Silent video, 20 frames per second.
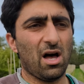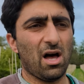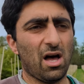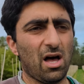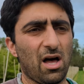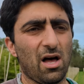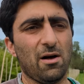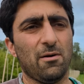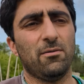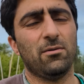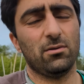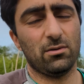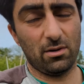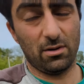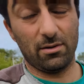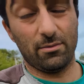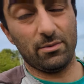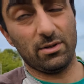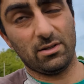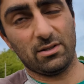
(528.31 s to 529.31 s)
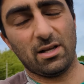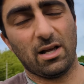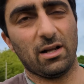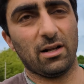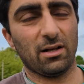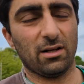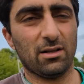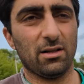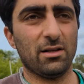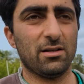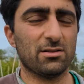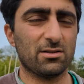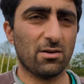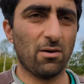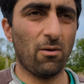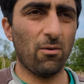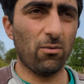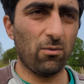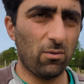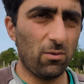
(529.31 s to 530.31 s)
Although, I mean, technically it's
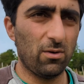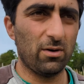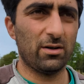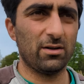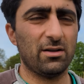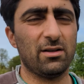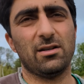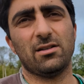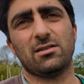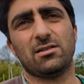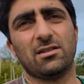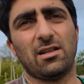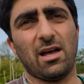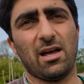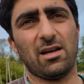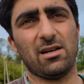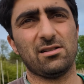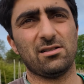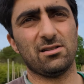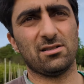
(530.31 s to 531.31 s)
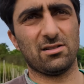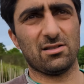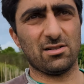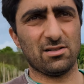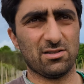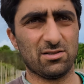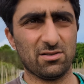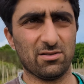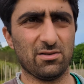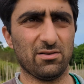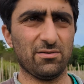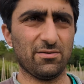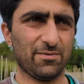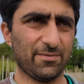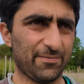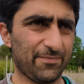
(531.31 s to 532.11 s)
not wood at this stage, it's just sort of